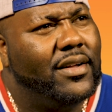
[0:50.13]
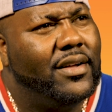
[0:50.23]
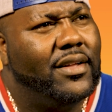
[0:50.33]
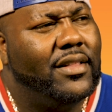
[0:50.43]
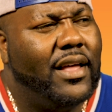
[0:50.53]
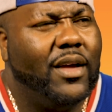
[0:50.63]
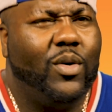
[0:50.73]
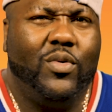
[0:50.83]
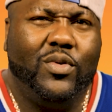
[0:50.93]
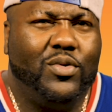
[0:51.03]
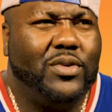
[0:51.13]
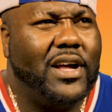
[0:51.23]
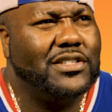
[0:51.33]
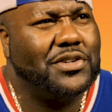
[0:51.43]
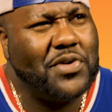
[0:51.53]
I'm like, whoa,
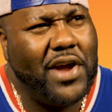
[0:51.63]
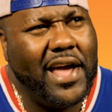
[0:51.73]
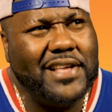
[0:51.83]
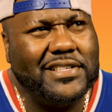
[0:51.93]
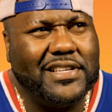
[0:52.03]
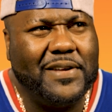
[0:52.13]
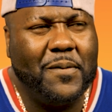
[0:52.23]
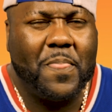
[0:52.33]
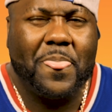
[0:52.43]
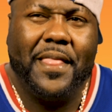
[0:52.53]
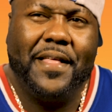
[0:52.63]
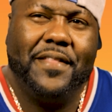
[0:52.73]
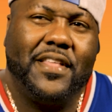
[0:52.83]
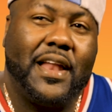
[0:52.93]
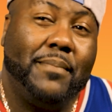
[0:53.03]
that's crazy.
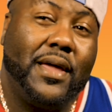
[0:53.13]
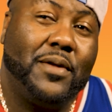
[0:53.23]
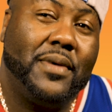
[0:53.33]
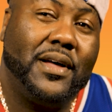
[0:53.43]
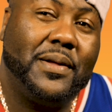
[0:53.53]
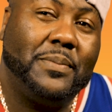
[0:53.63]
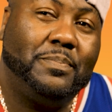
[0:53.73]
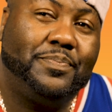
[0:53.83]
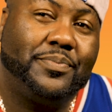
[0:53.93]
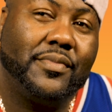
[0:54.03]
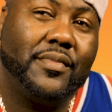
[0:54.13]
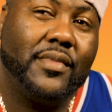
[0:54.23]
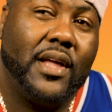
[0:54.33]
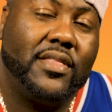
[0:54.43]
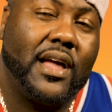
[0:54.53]
Then I met him, I
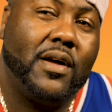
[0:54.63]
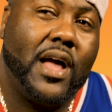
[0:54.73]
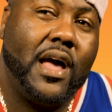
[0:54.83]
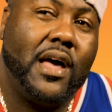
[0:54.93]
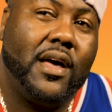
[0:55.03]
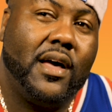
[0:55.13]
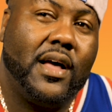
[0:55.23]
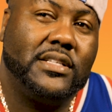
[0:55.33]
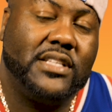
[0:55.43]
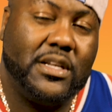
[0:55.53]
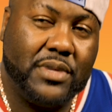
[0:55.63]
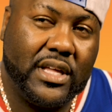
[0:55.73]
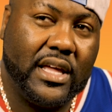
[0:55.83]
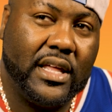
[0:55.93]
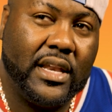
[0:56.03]
think I seen him
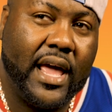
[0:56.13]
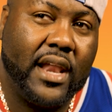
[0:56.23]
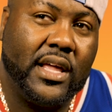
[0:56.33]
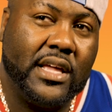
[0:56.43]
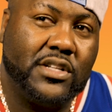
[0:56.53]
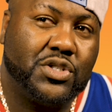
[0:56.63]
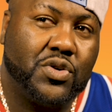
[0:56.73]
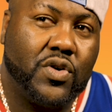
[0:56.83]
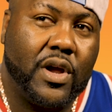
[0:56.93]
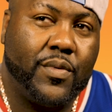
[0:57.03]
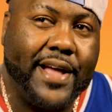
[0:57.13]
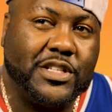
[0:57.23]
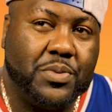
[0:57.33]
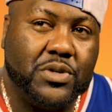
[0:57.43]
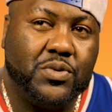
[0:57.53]
again at an in-store at
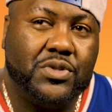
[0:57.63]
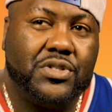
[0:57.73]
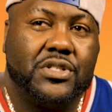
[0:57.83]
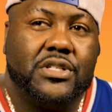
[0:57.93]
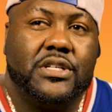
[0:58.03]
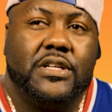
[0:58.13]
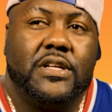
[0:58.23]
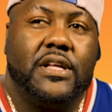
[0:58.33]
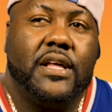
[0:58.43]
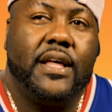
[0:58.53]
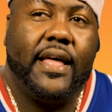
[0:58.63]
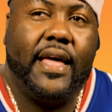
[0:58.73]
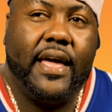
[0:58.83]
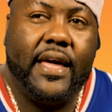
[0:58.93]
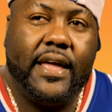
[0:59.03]
Rasputin's.
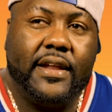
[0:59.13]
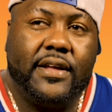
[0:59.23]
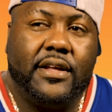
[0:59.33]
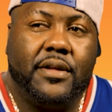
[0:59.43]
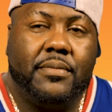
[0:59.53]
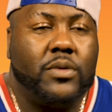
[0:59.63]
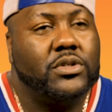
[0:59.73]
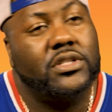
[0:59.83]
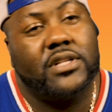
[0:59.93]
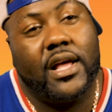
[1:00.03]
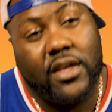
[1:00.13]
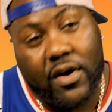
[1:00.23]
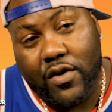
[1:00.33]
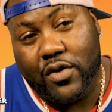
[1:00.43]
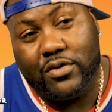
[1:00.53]
And I was just like,
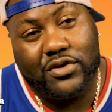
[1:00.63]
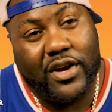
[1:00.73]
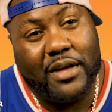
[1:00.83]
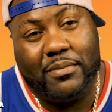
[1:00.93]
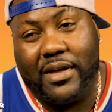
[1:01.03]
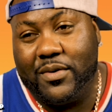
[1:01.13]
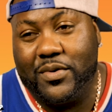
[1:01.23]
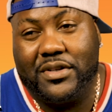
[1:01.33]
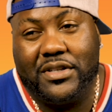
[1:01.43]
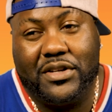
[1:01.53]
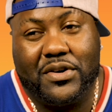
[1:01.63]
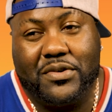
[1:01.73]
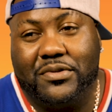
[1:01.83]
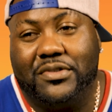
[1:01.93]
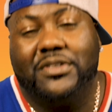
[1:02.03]
yo, Dre, man,
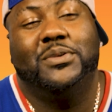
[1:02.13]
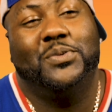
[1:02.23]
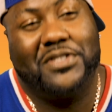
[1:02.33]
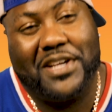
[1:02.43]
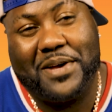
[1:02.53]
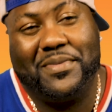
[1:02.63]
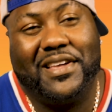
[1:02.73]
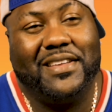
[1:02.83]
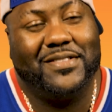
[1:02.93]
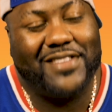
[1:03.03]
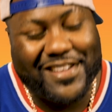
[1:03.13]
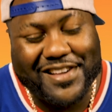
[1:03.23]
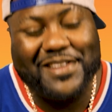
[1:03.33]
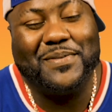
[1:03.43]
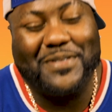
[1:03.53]
what's up, man? He's like,
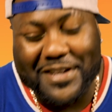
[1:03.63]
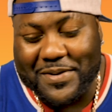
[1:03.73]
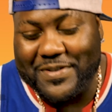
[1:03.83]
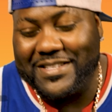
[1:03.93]
Cuddy, what's up